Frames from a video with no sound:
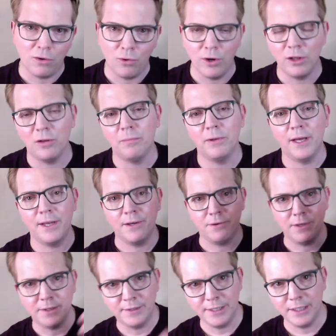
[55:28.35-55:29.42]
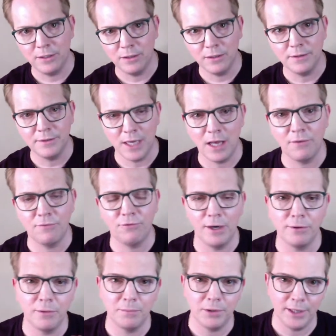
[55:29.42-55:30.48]
oil blend or a single
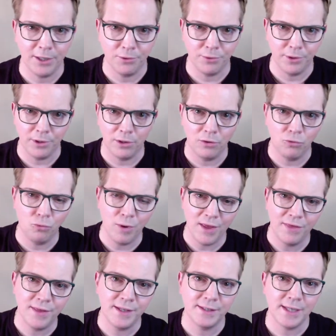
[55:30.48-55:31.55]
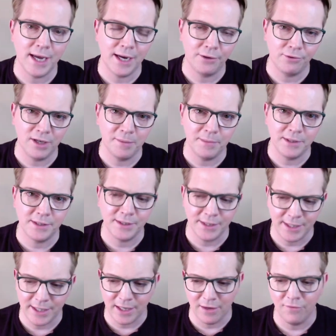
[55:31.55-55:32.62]
non-fragrant plant oil with this eye cream and
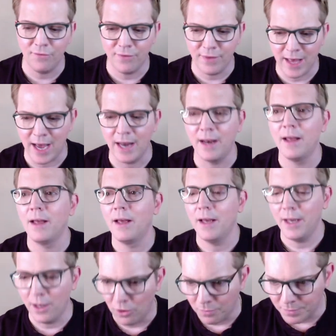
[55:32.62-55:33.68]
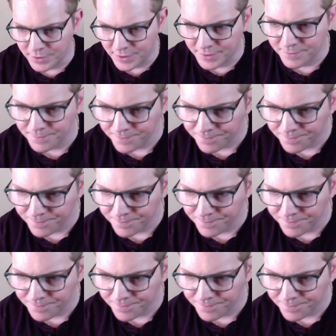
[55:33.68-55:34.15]
see if that helps.